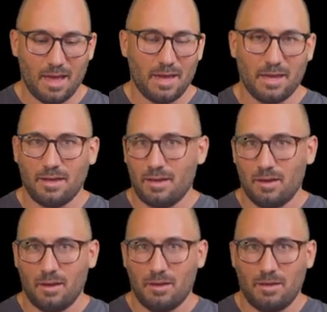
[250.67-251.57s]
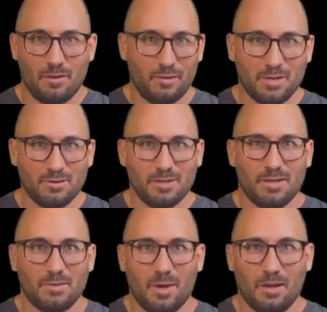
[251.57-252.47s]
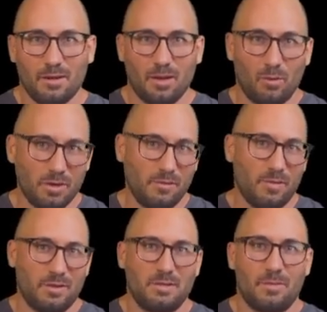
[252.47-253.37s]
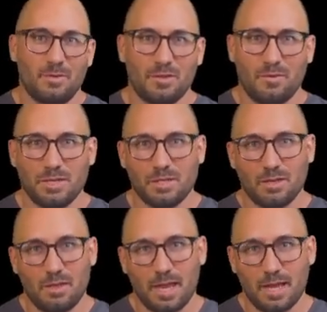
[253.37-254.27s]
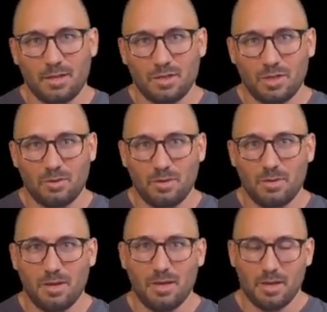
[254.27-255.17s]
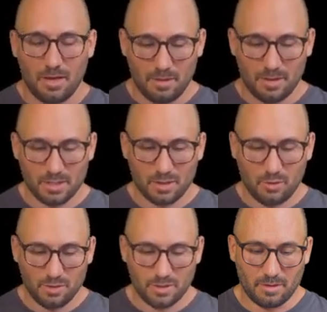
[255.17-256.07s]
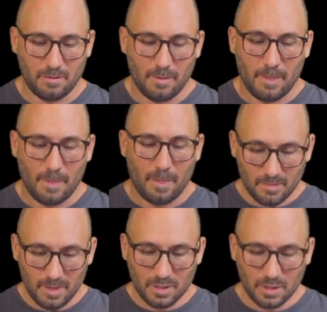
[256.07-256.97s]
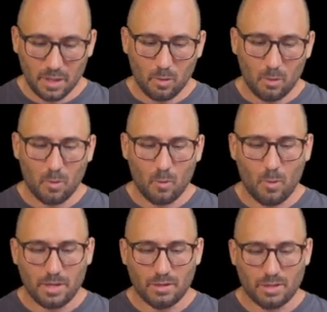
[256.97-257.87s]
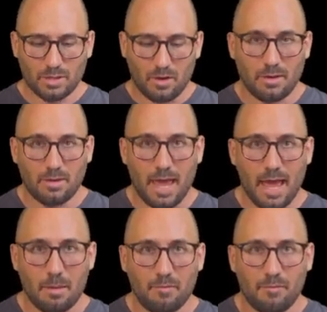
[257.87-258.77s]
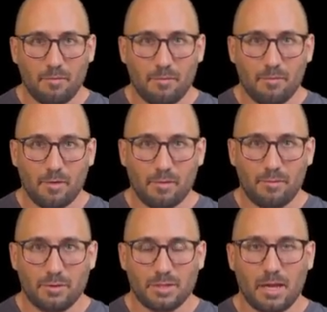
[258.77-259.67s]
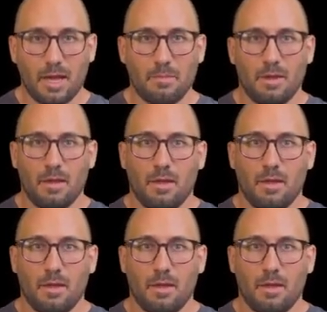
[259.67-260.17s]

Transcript: I never use it as well, only for this demonstration so that I can show you this cursor. So when you start the app for the first time,